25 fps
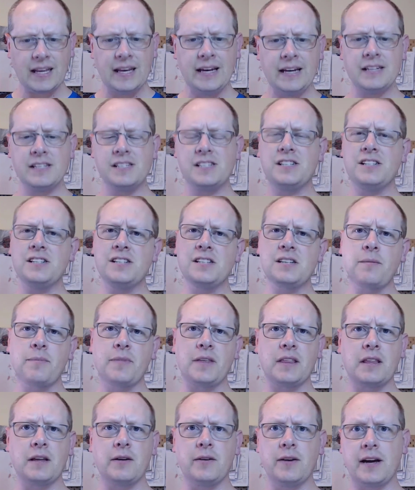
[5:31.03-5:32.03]
It's just
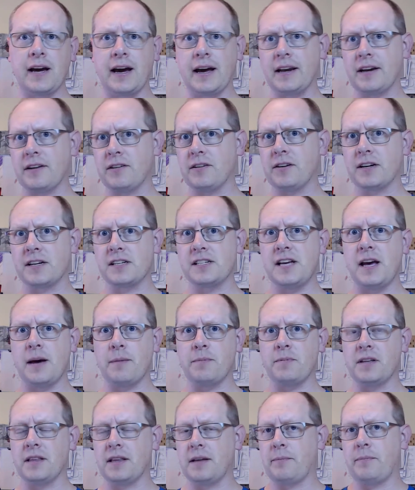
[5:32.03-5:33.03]
something that you got to
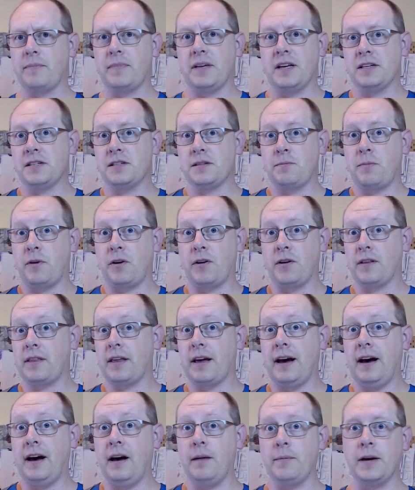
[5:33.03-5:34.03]
accept as part of
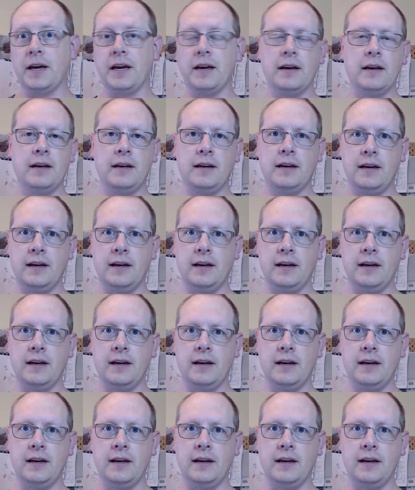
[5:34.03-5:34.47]
the hobby.